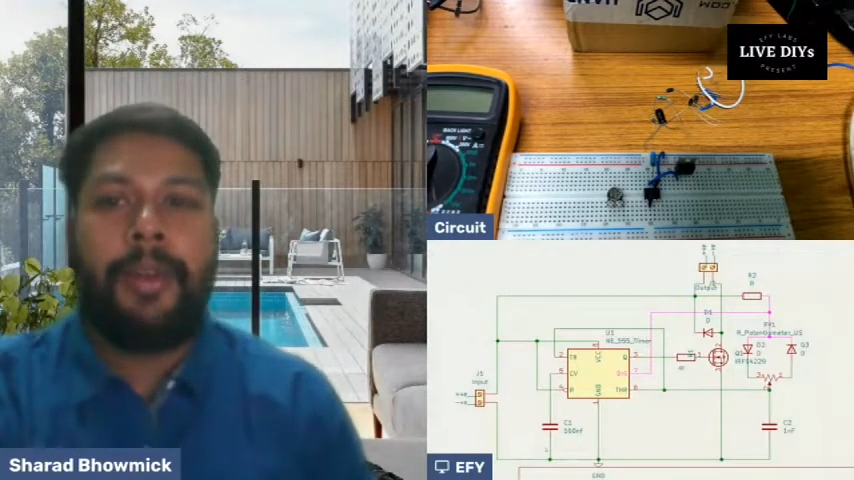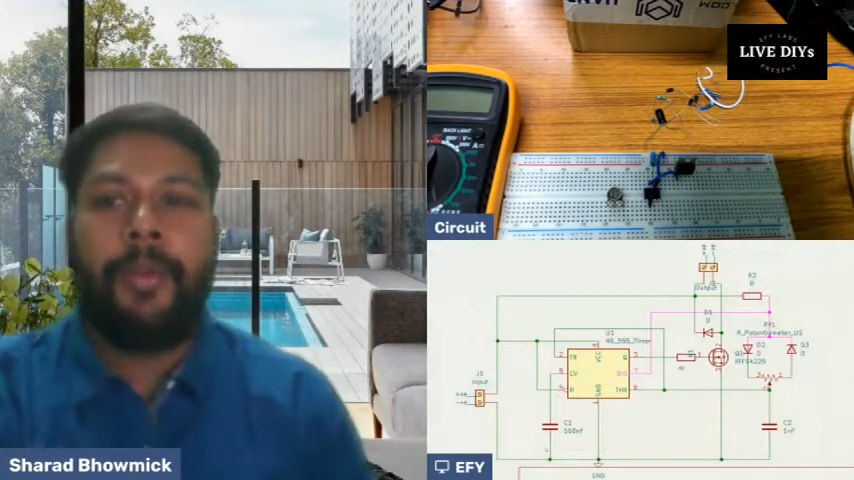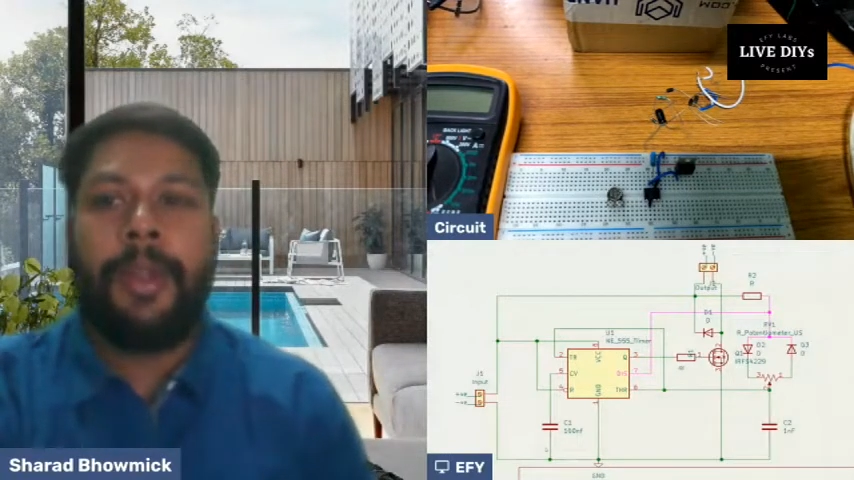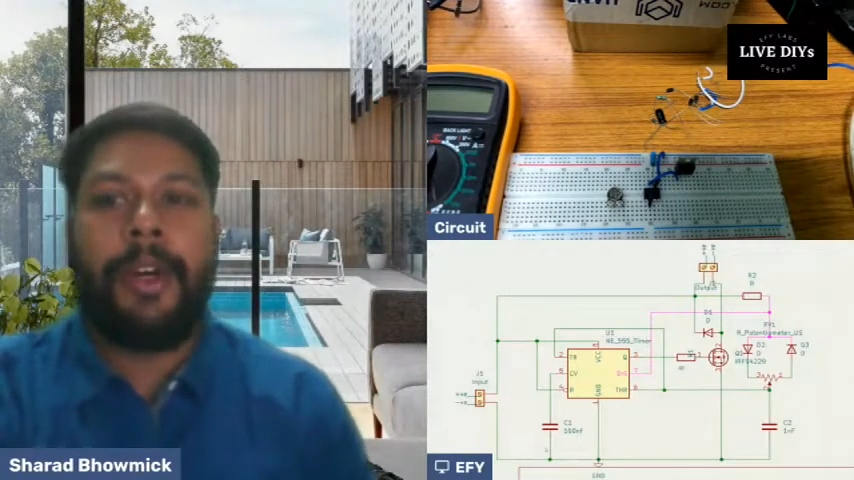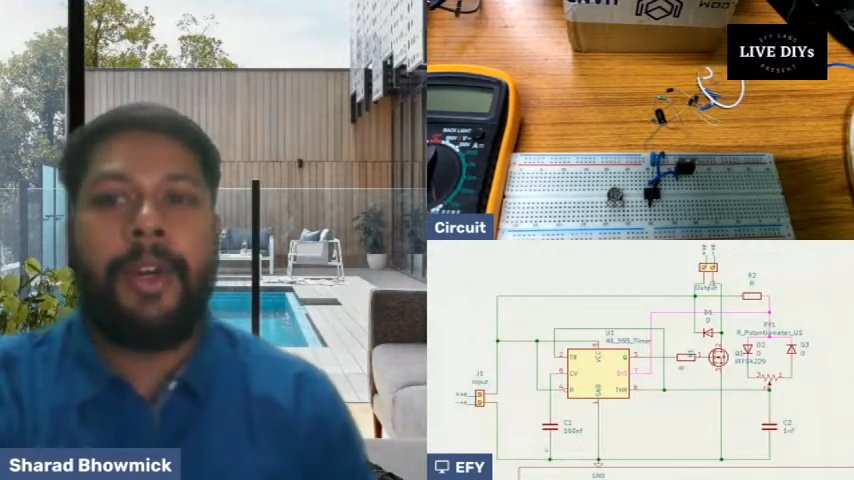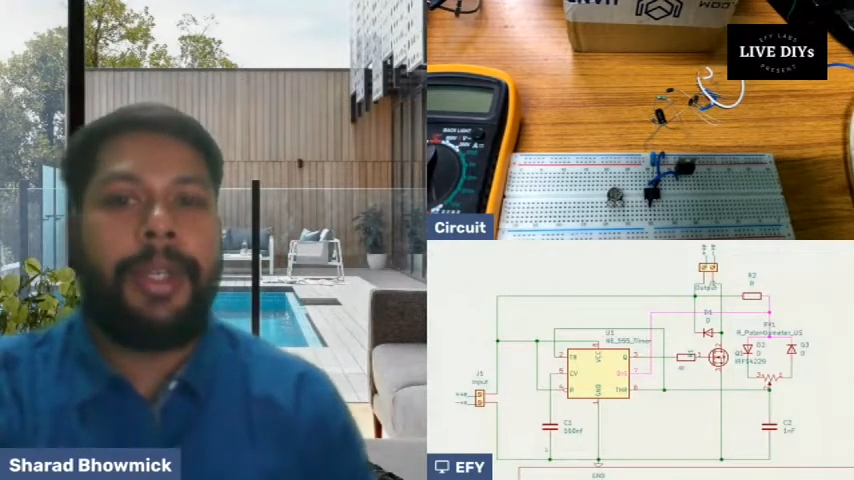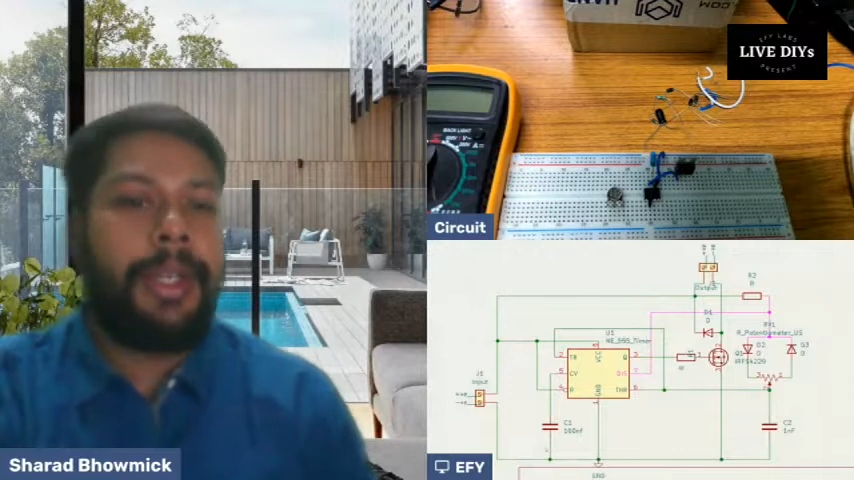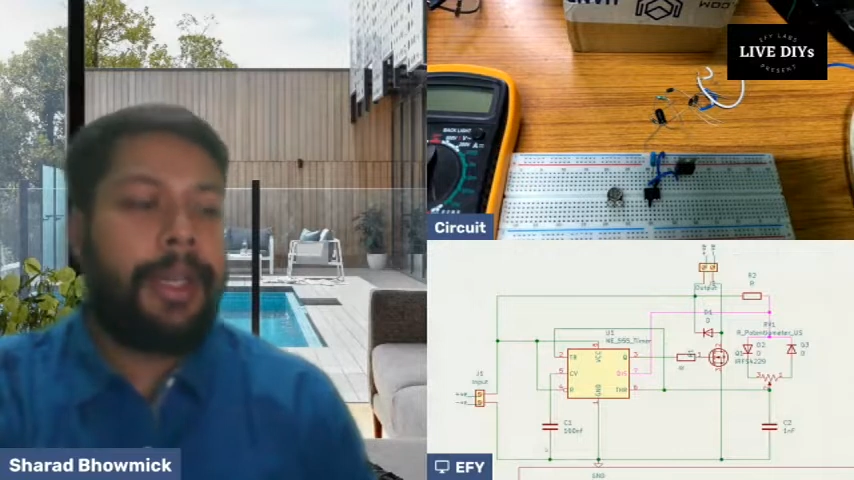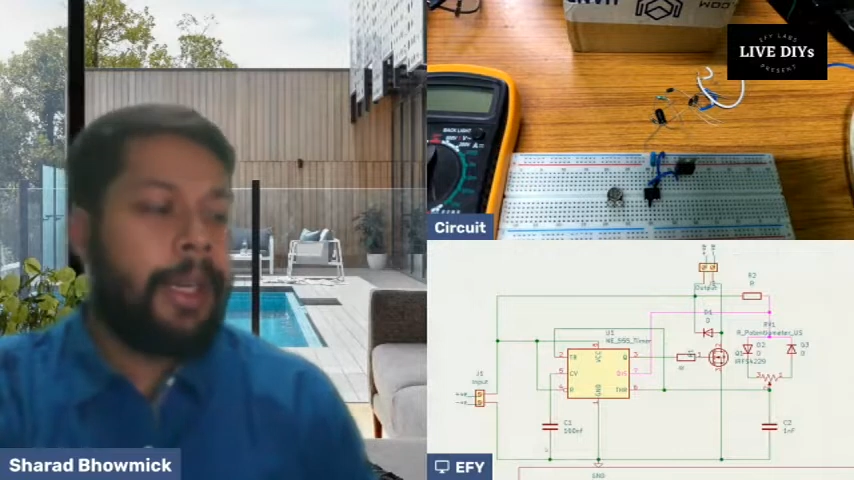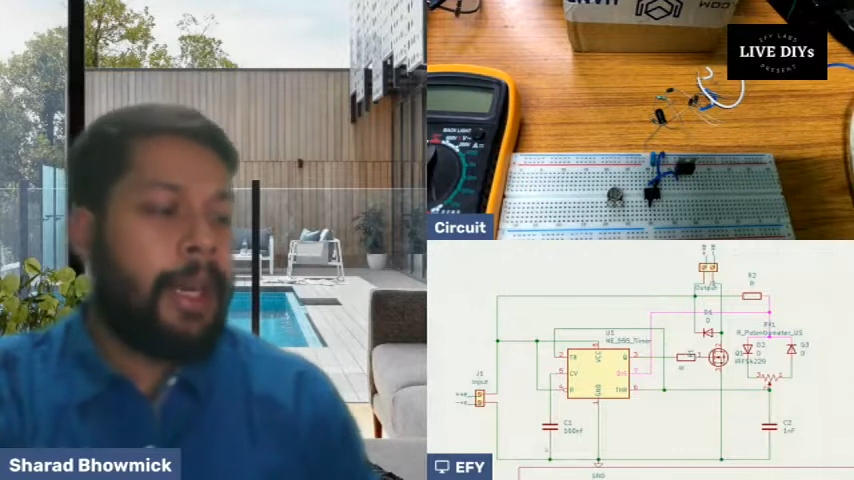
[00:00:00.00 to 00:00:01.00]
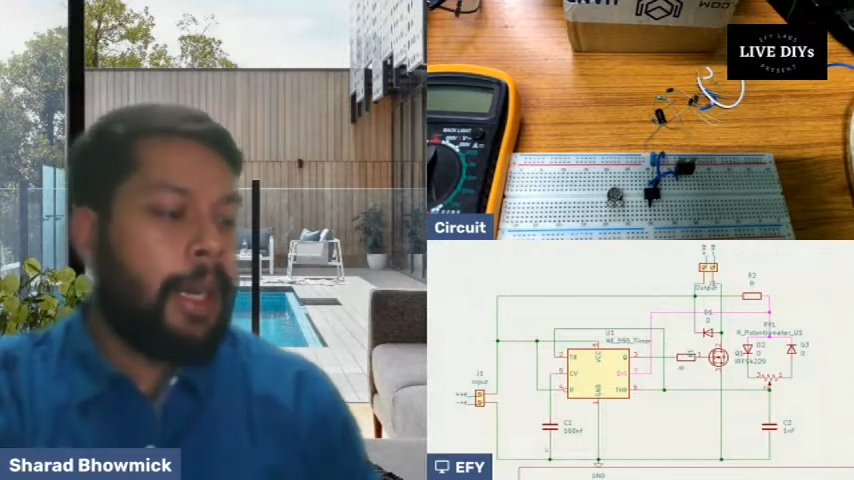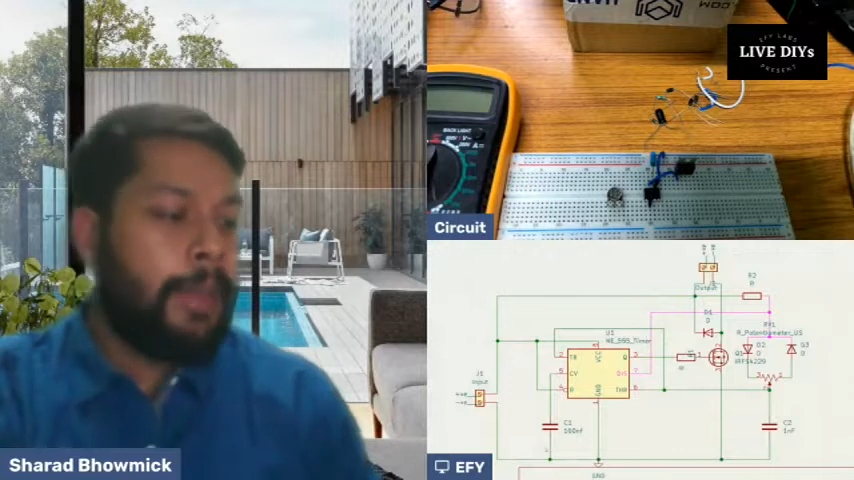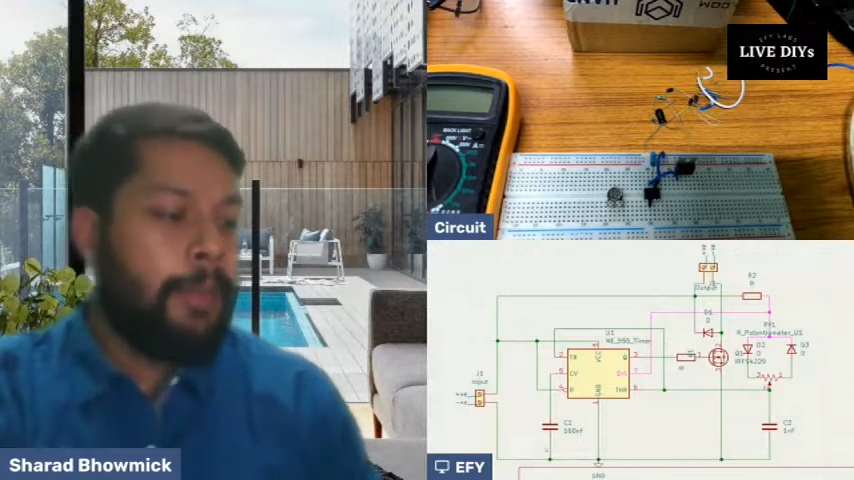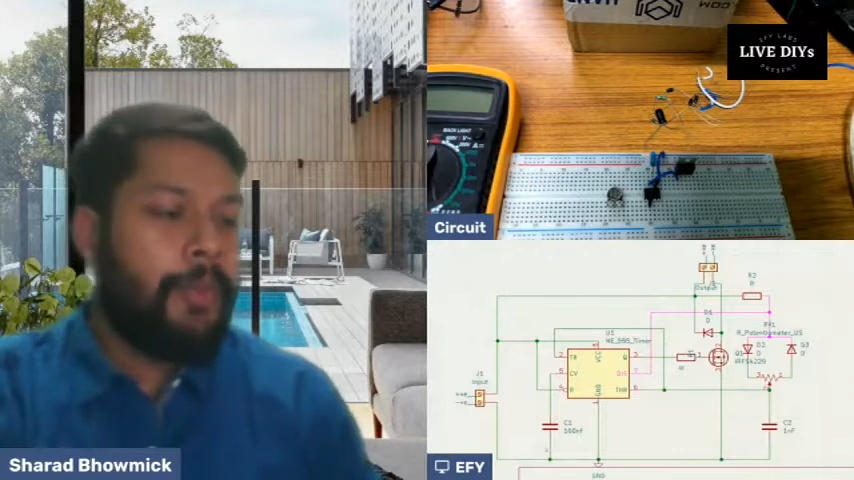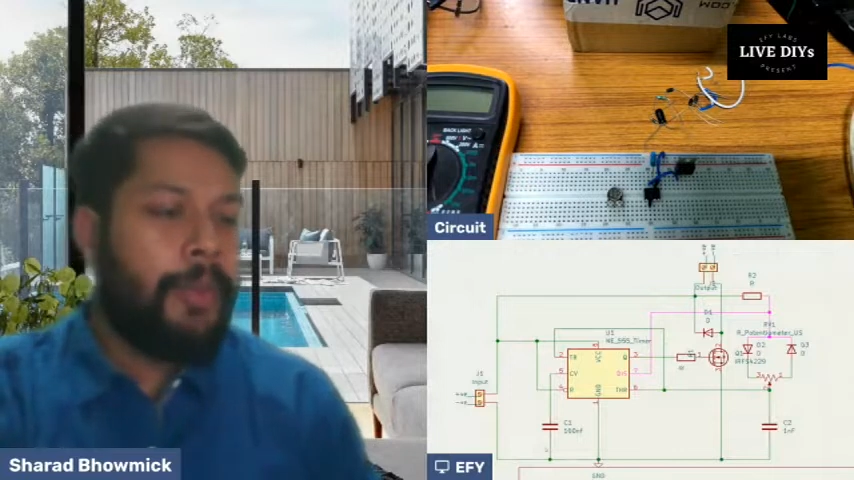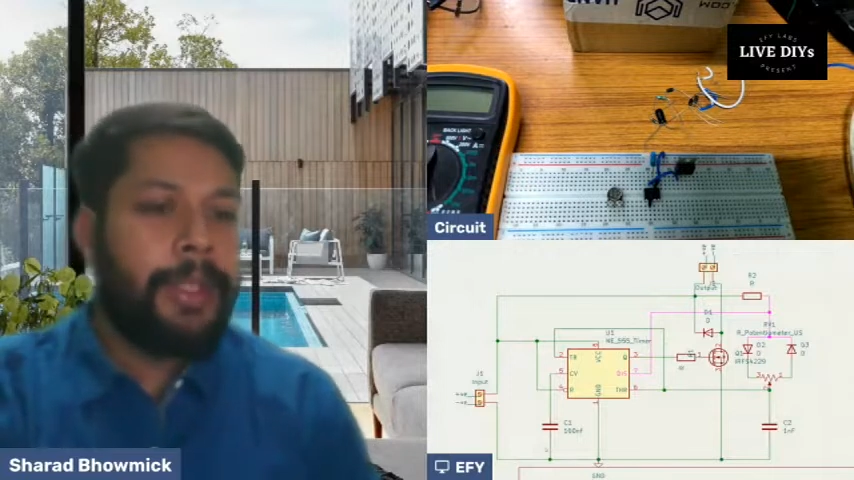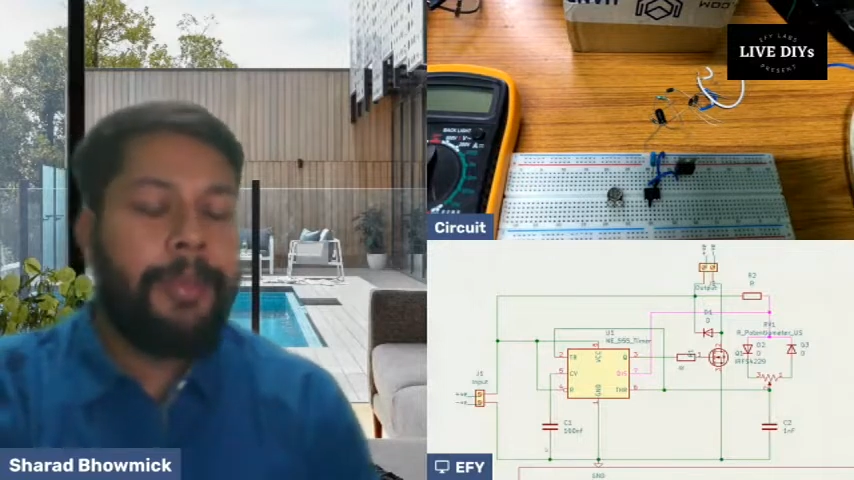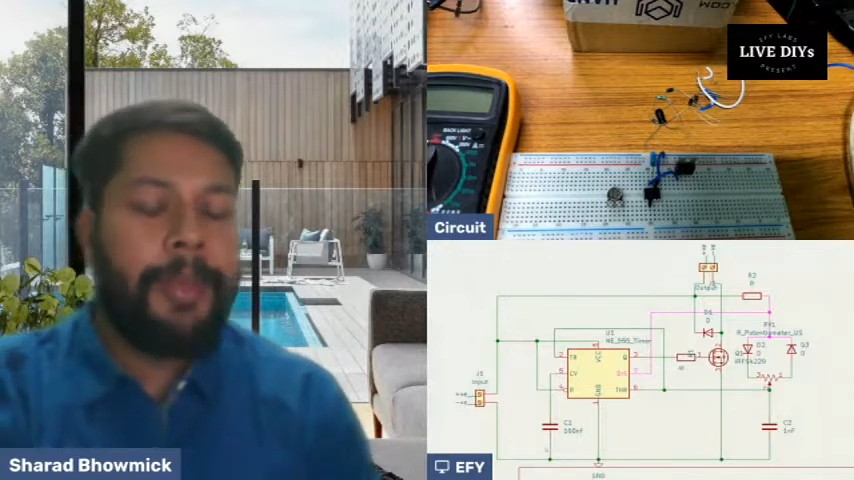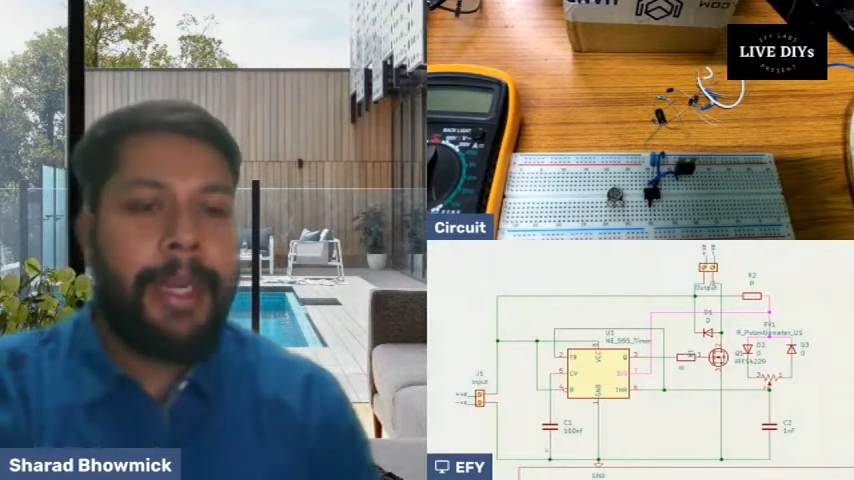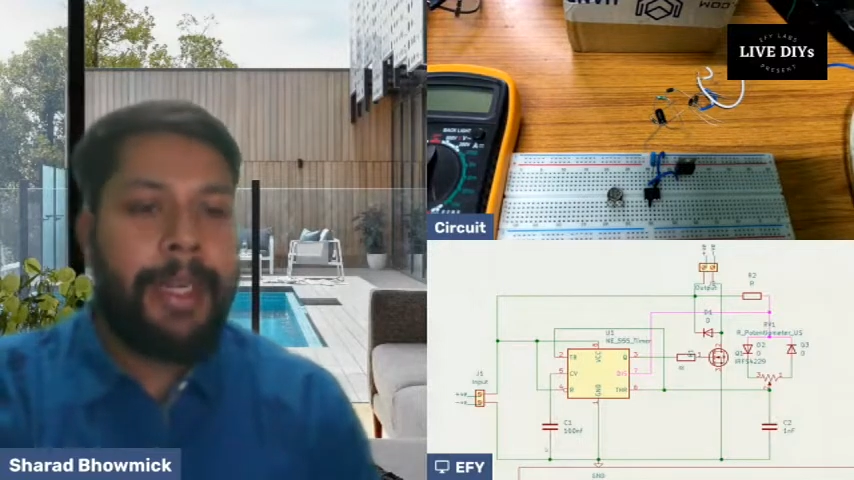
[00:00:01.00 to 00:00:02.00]
without removing the
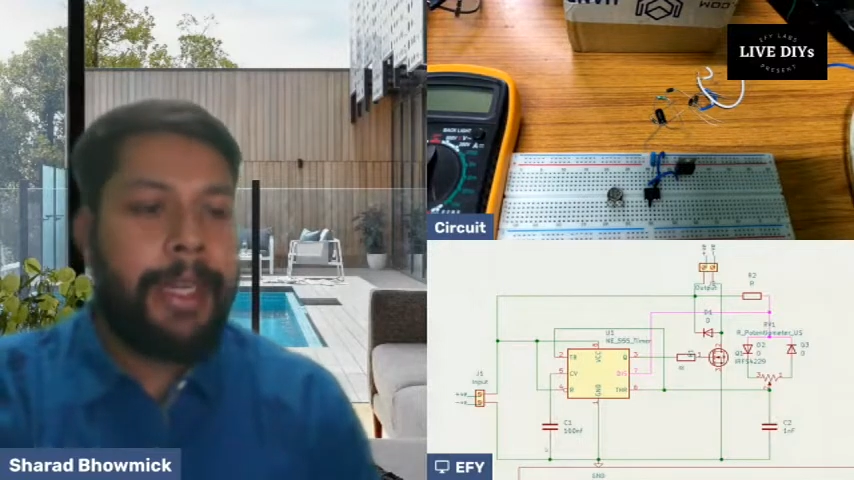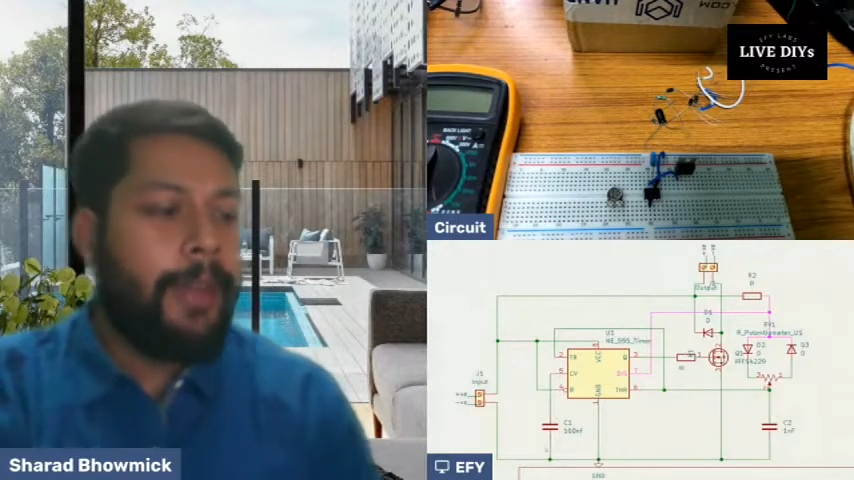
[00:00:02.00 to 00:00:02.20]
battery,